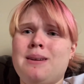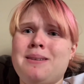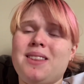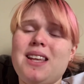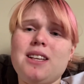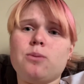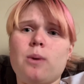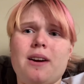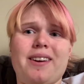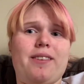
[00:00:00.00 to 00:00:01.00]
things
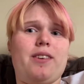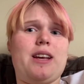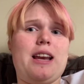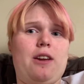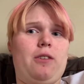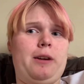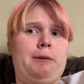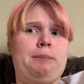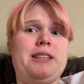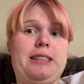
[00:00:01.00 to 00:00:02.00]
were getting really
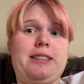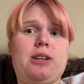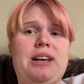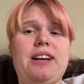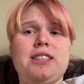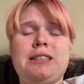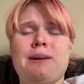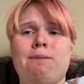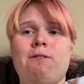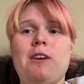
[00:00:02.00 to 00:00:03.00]
busy. So here's
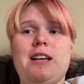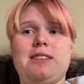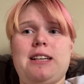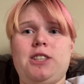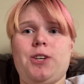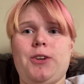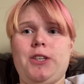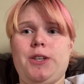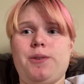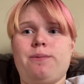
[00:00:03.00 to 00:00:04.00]
some things I showed you.